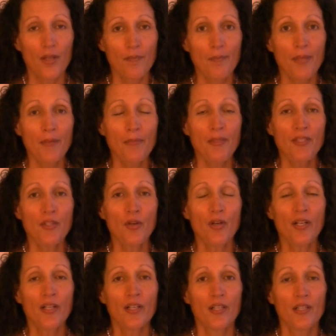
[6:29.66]
Maybe
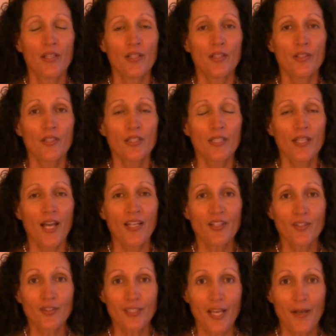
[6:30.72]
you're
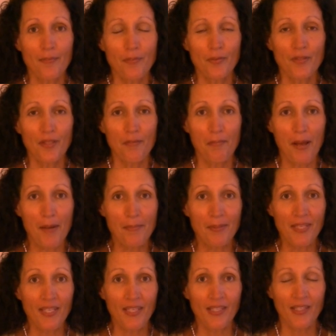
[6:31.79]
cuddled up with a
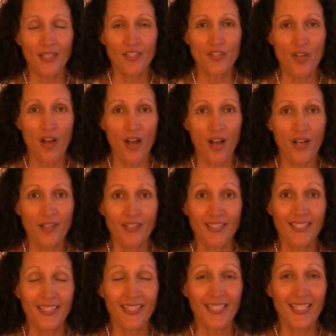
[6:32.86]
puppy, a dog, a
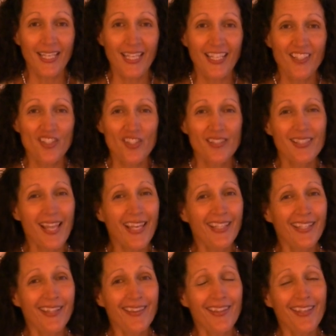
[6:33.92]
kitty, just
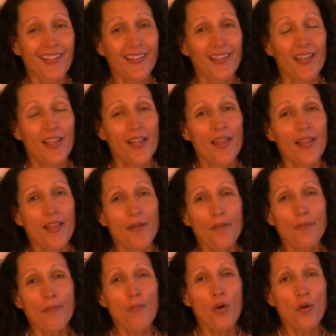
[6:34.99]
anything.
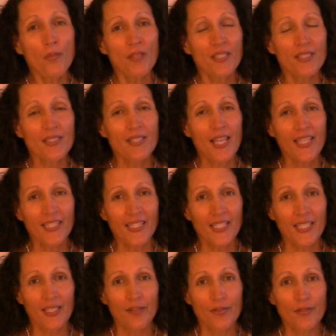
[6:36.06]
Moments like
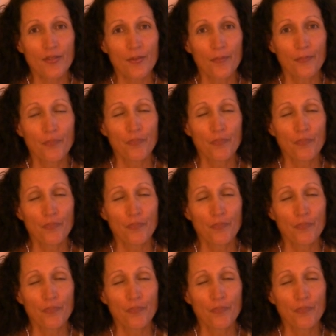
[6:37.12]
this.